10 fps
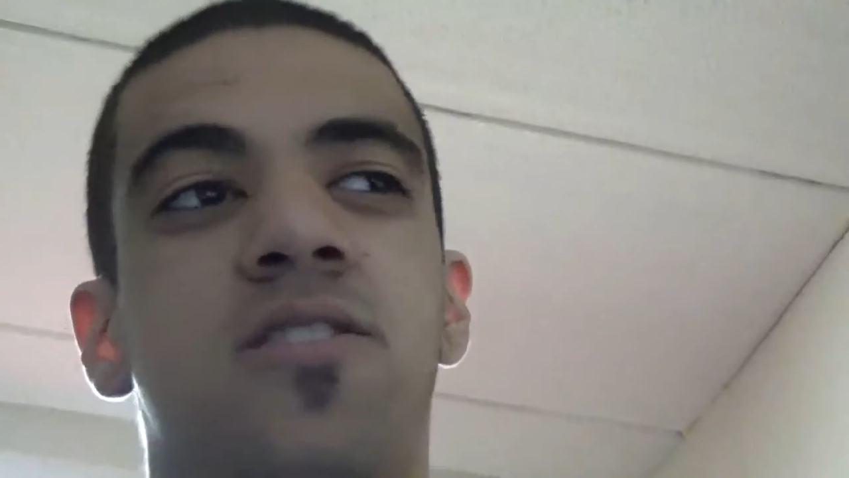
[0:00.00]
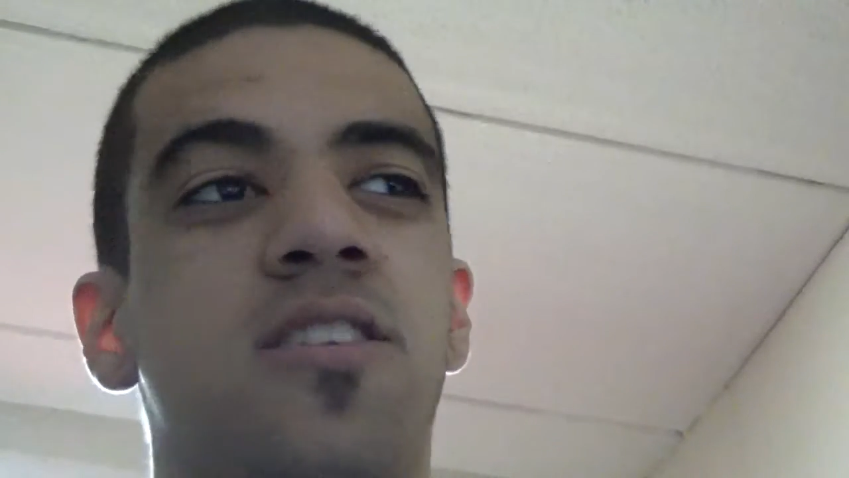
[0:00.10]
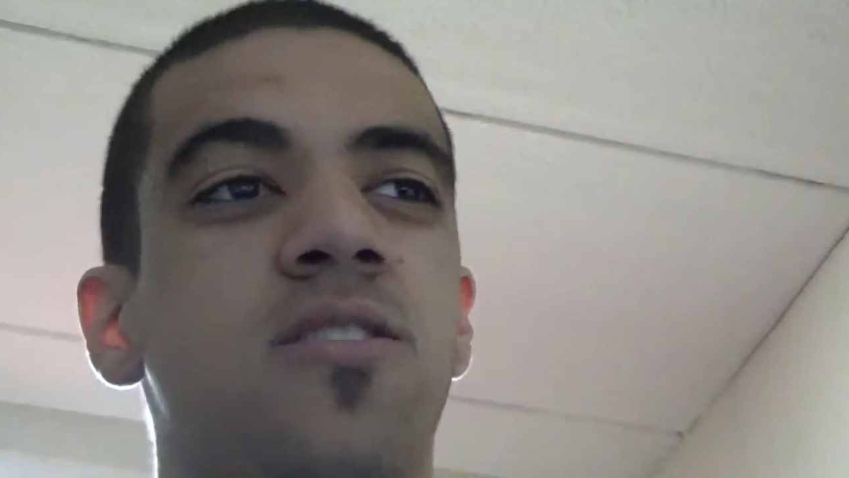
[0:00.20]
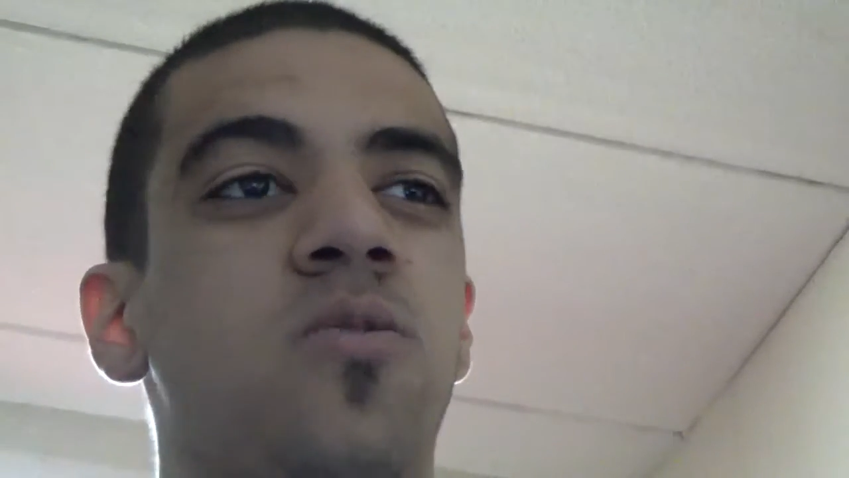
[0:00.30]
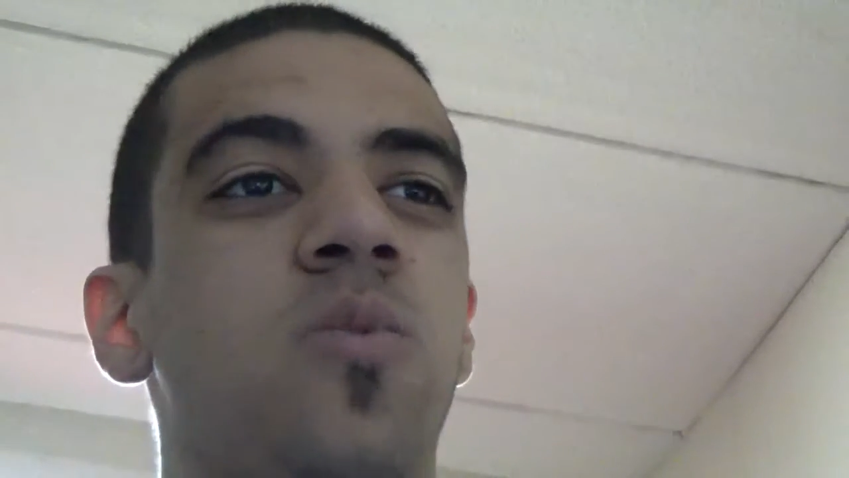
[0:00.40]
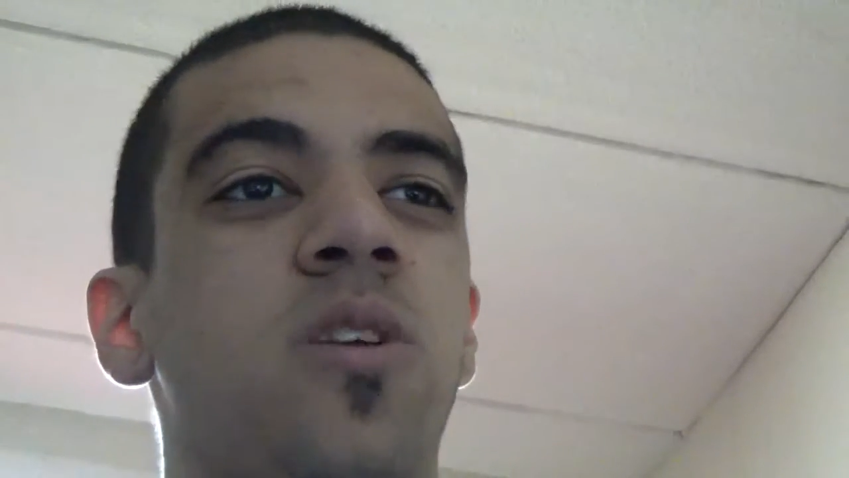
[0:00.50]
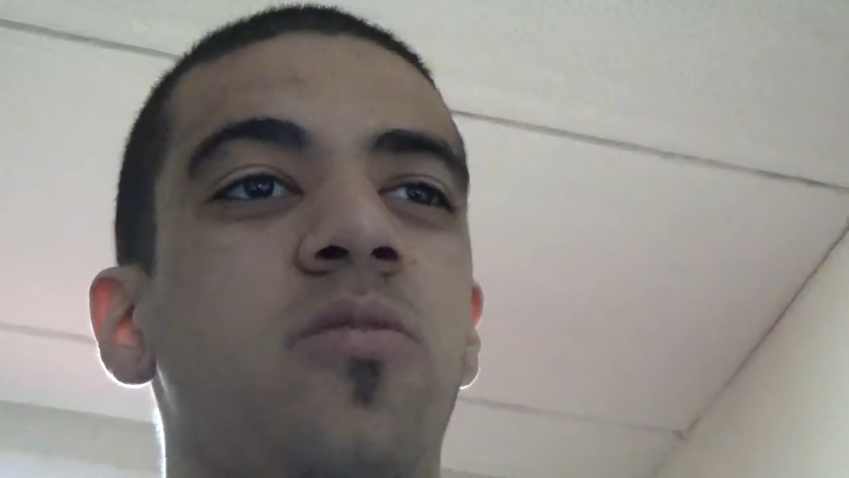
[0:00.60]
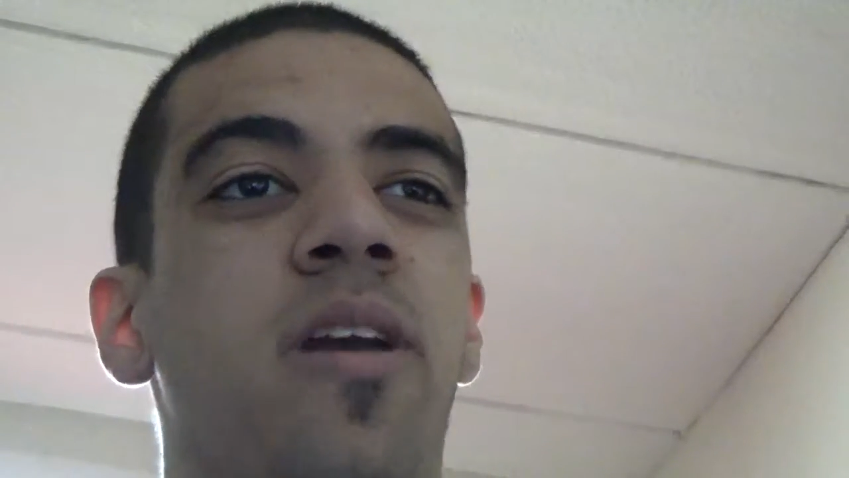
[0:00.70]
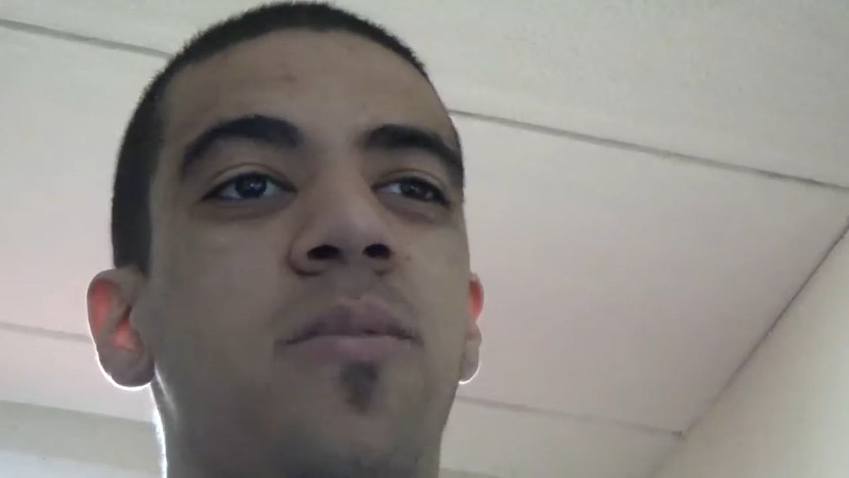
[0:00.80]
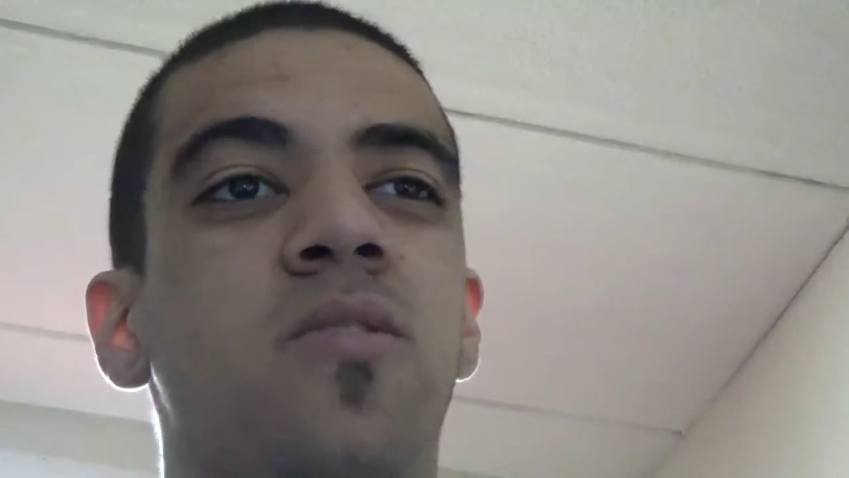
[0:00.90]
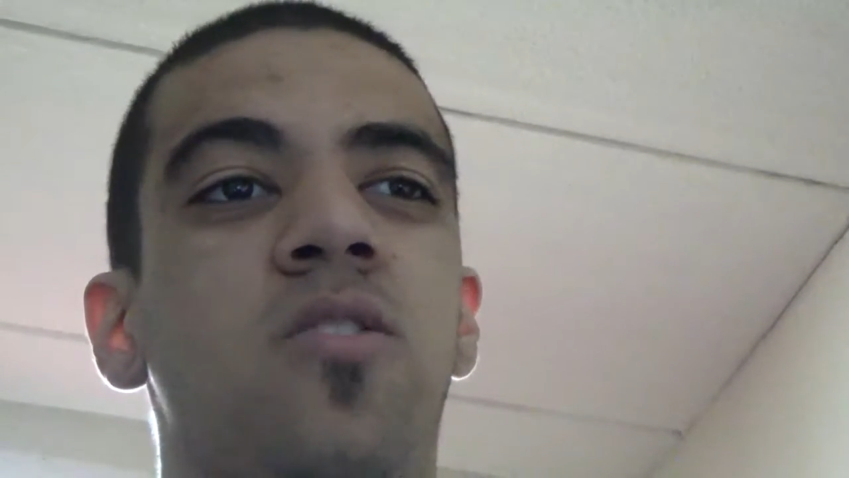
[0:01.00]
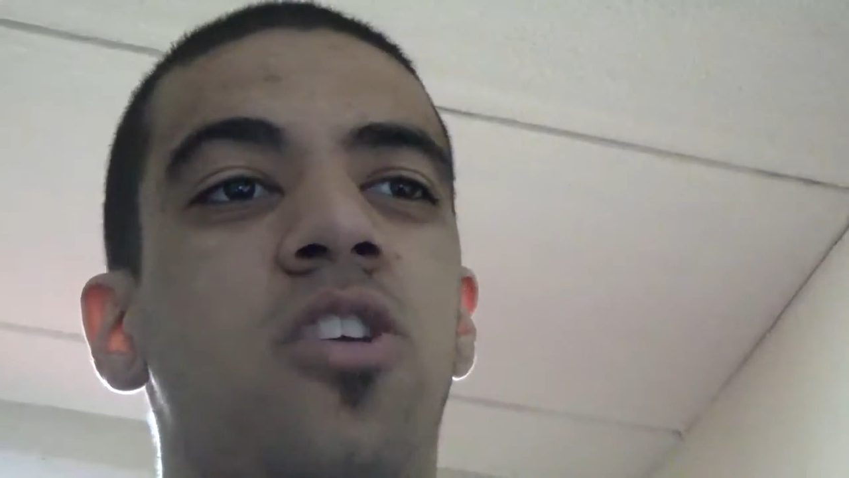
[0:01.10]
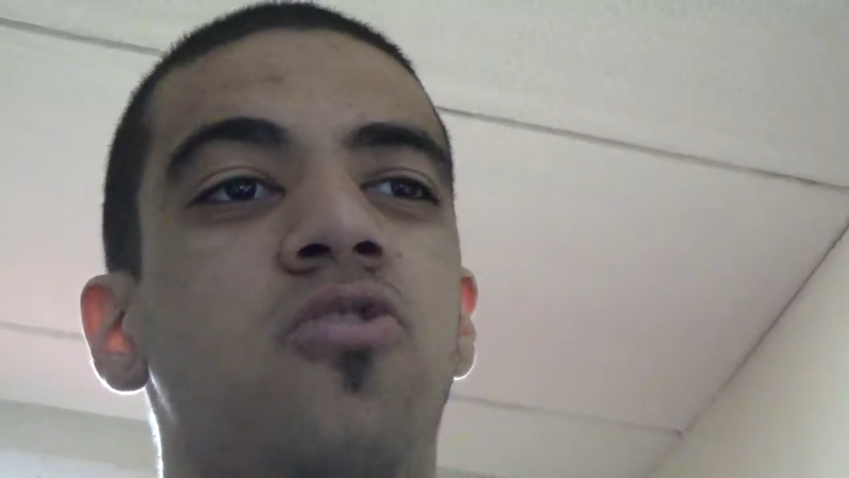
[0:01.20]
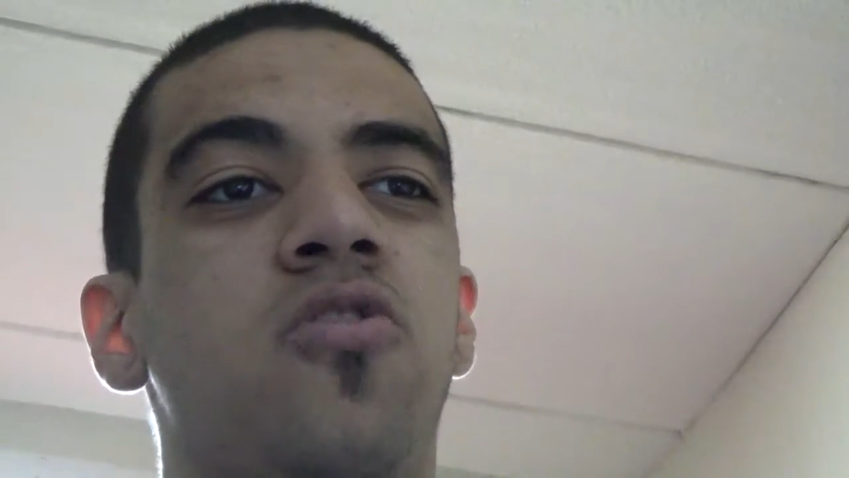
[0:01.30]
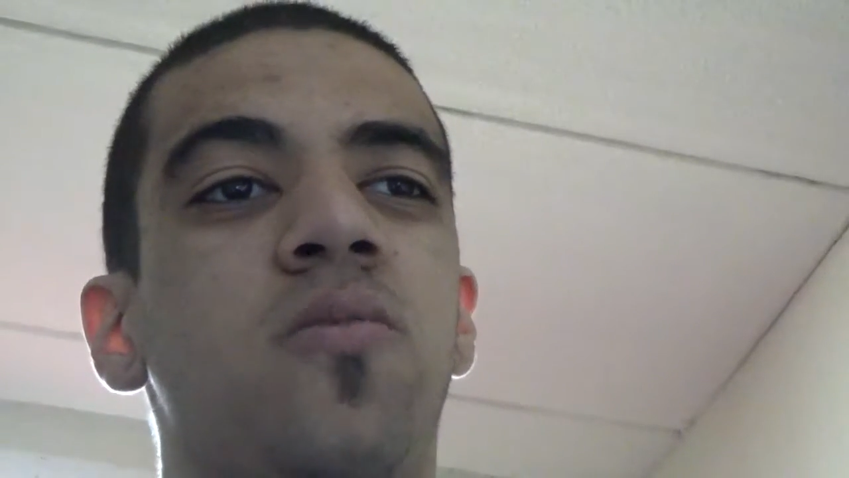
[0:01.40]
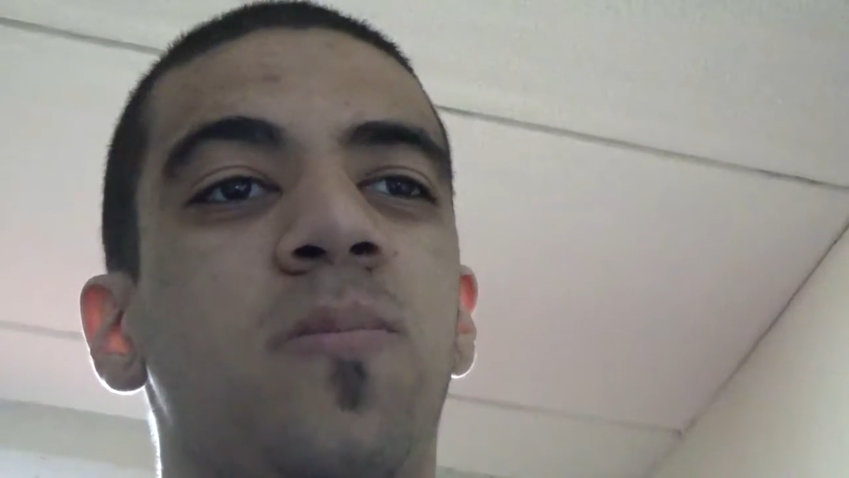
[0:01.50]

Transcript: It's what grabs your attention.